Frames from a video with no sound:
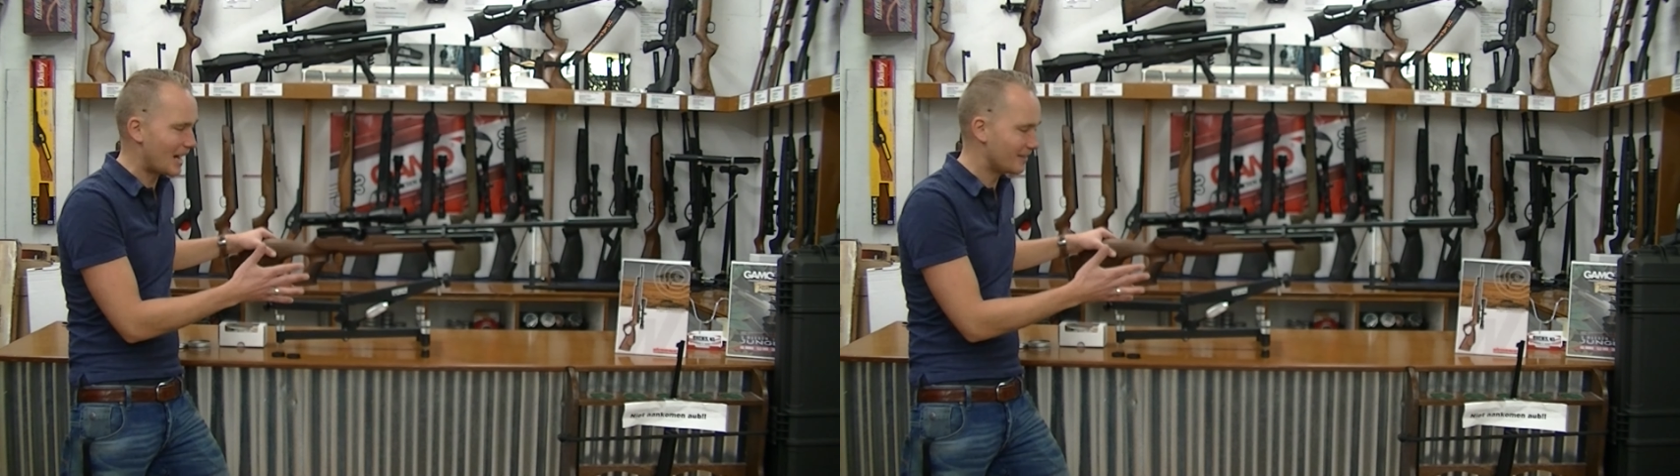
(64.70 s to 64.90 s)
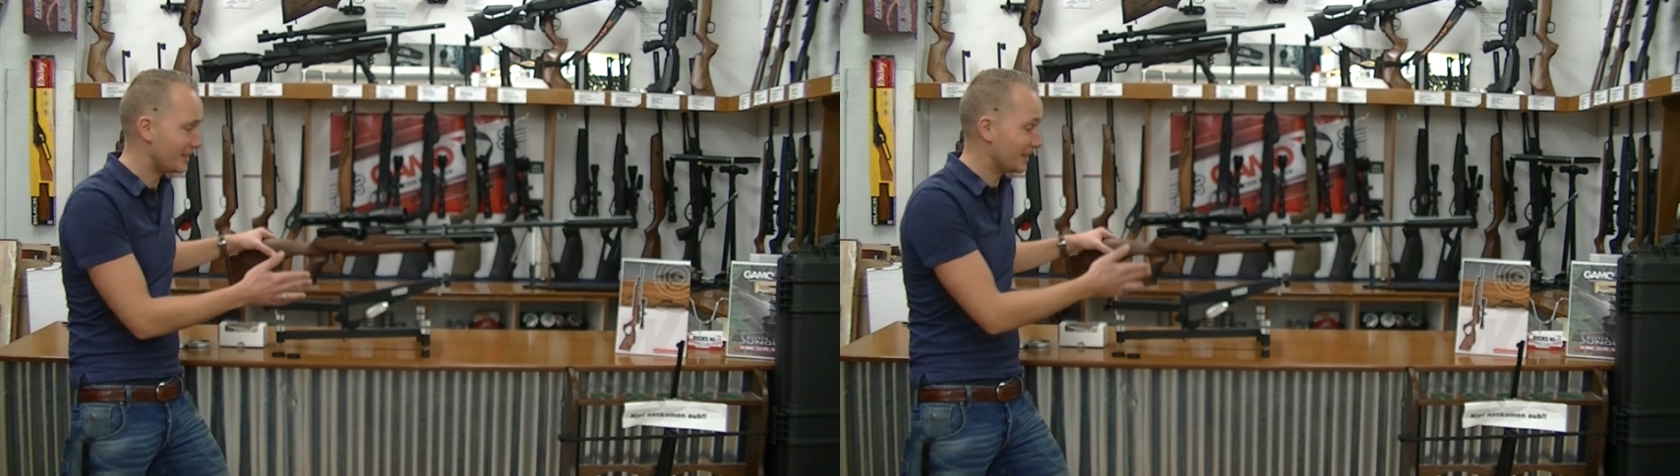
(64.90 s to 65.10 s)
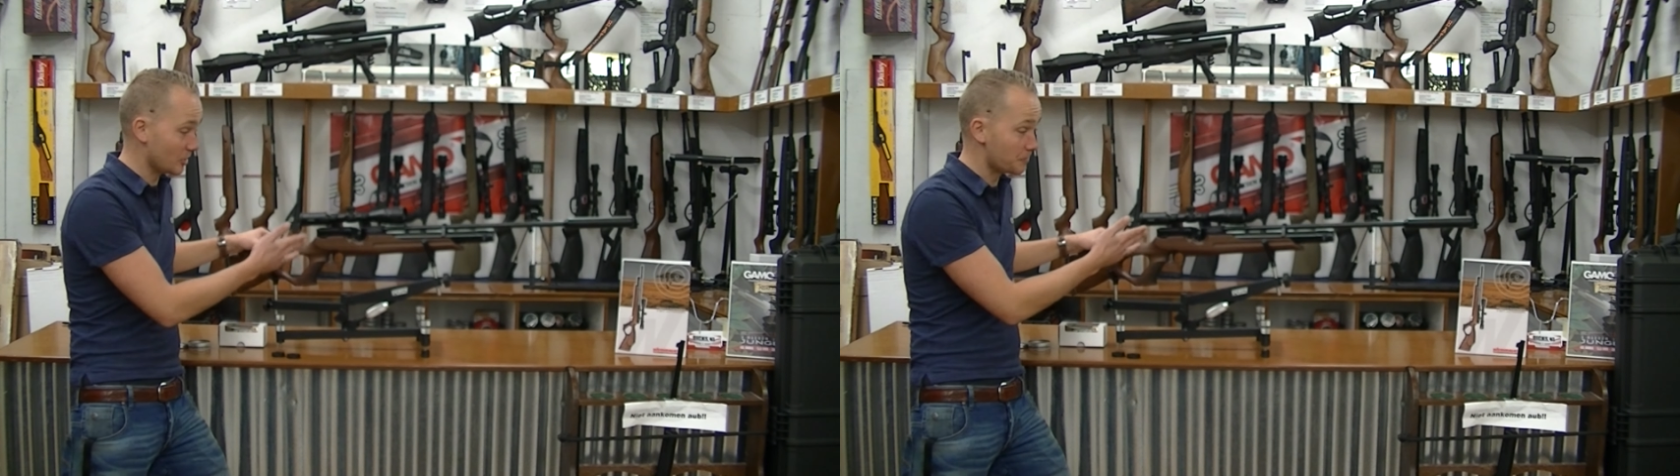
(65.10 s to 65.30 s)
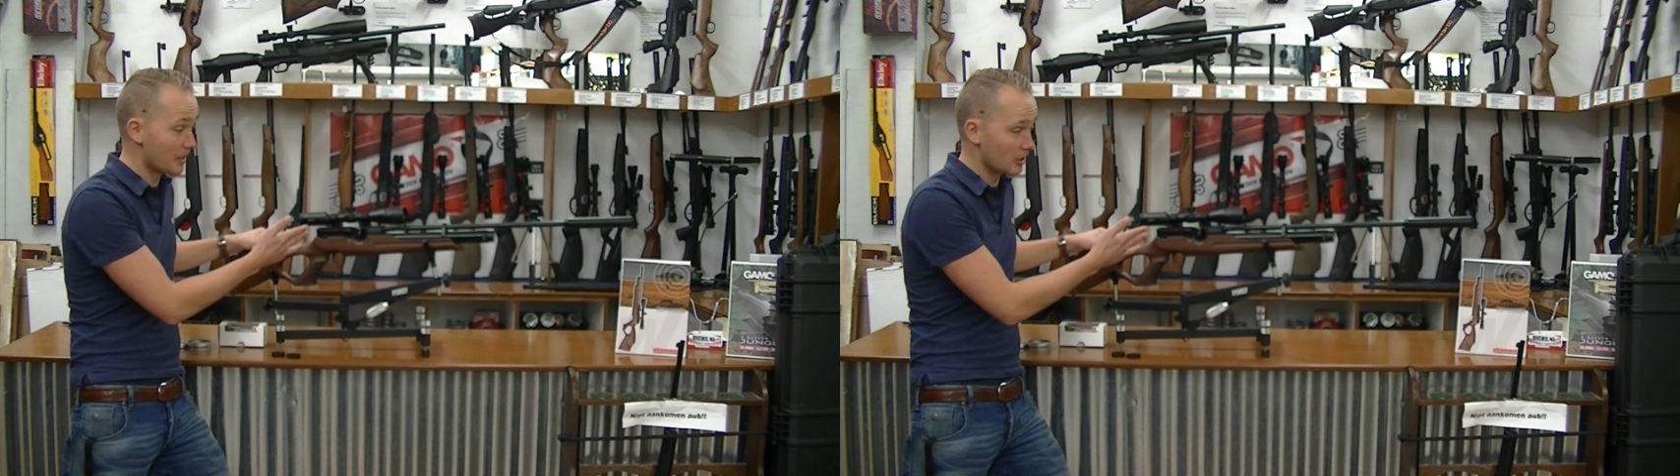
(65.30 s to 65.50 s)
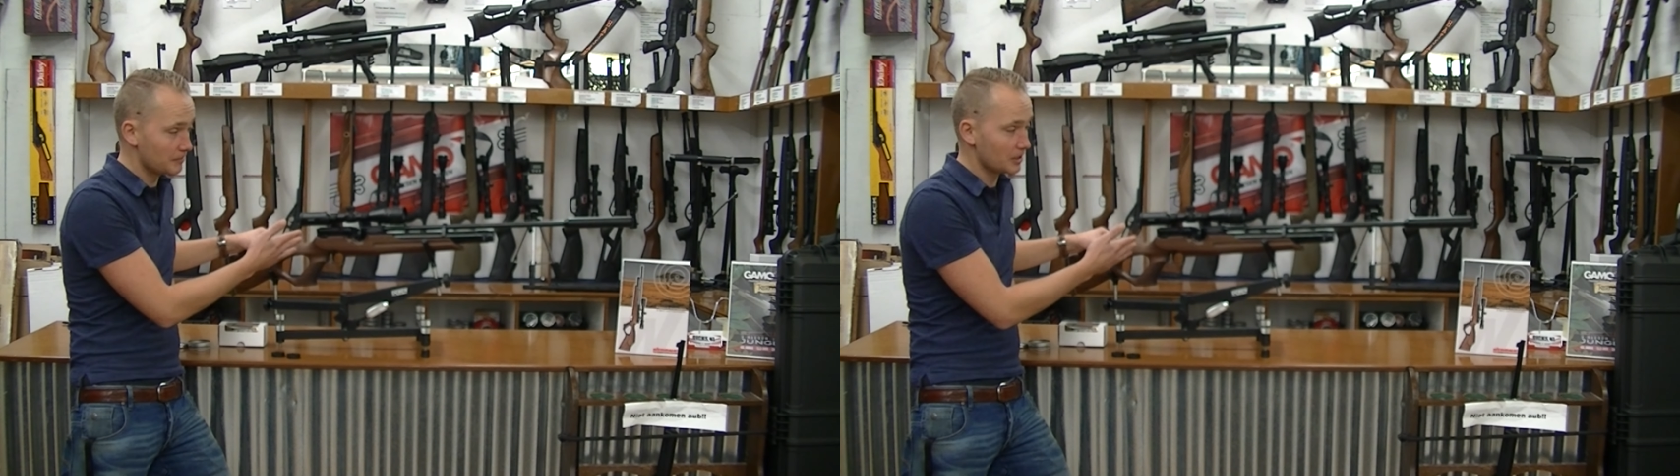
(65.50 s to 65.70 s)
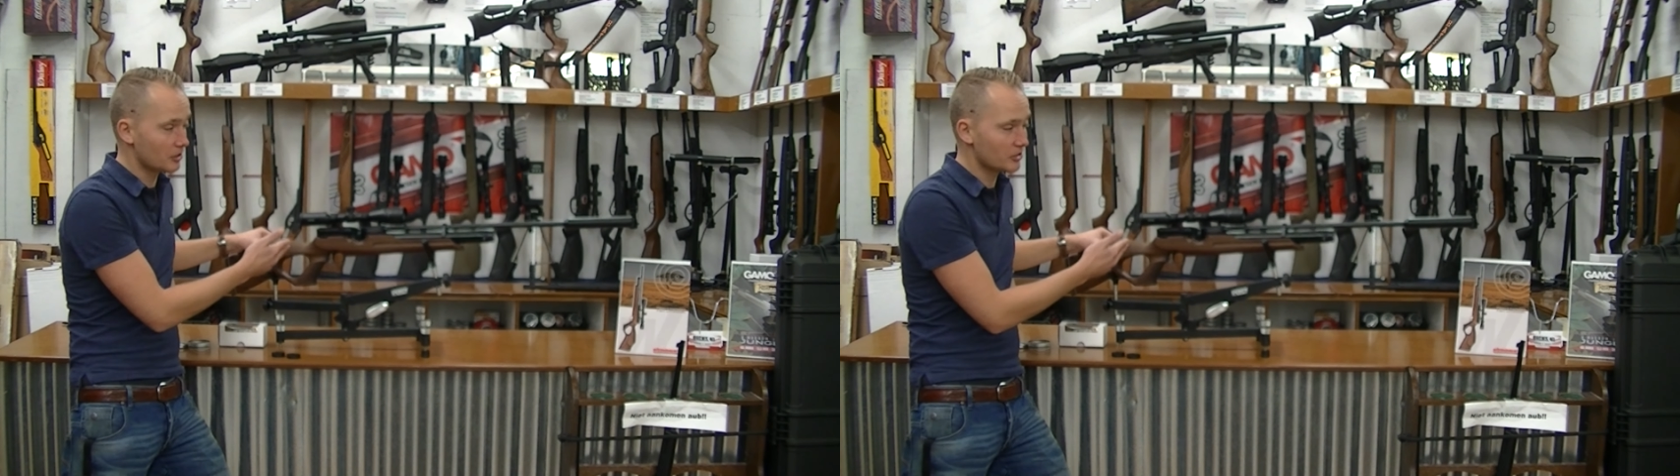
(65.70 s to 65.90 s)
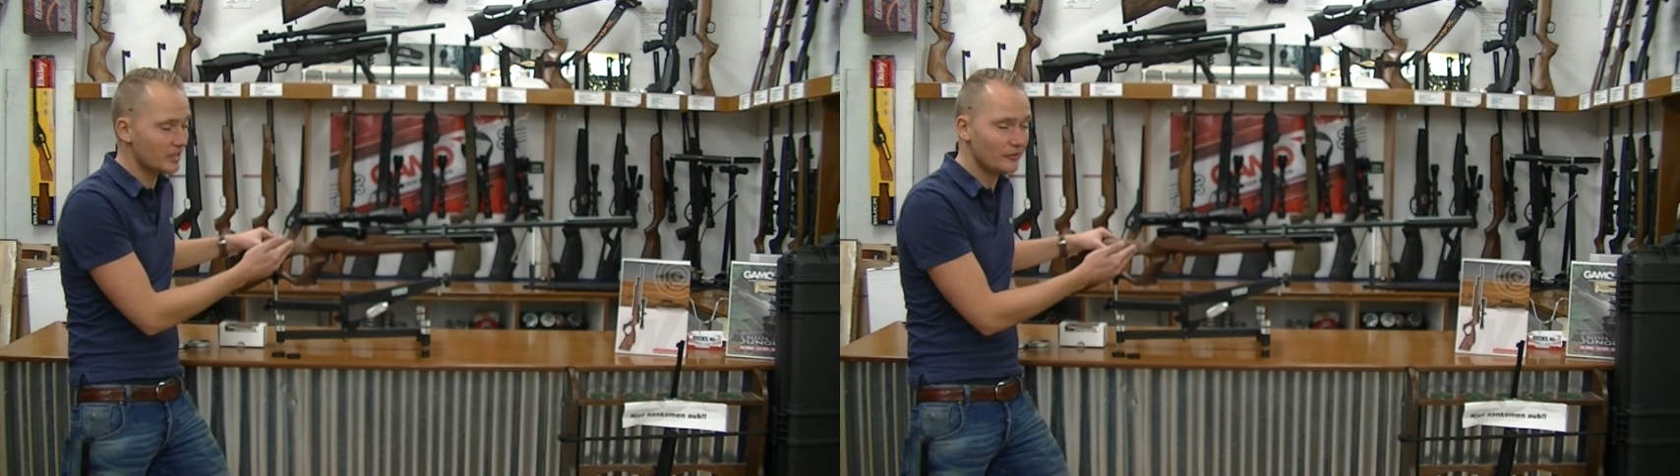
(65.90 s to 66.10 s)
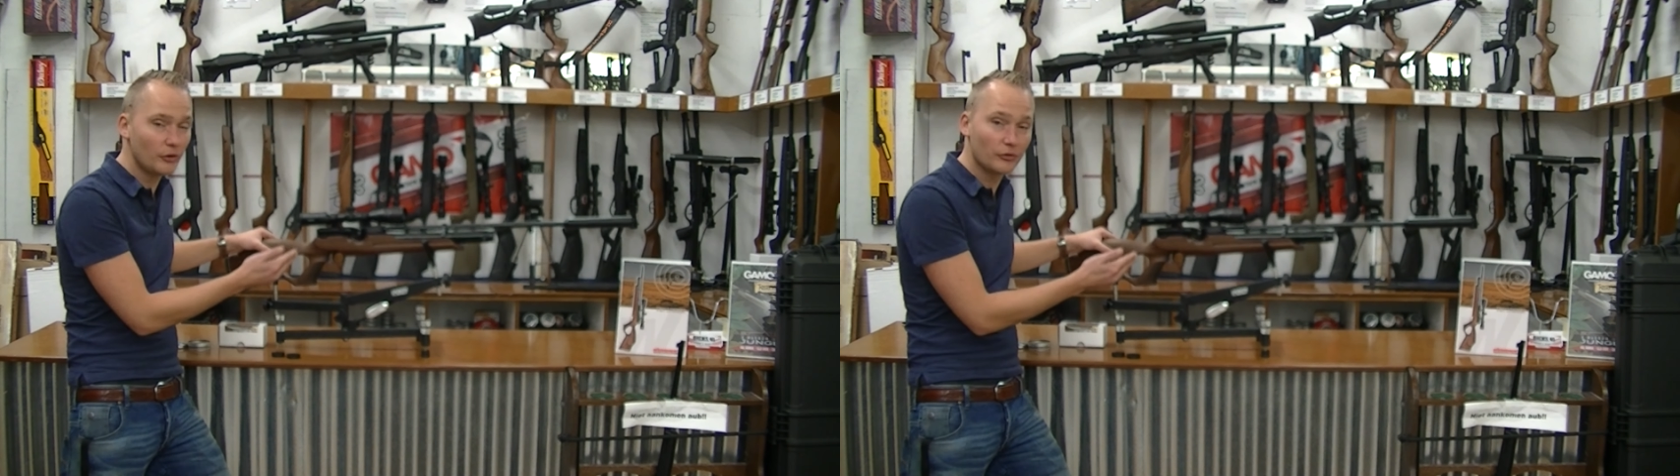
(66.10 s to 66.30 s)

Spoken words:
think it's better because if you've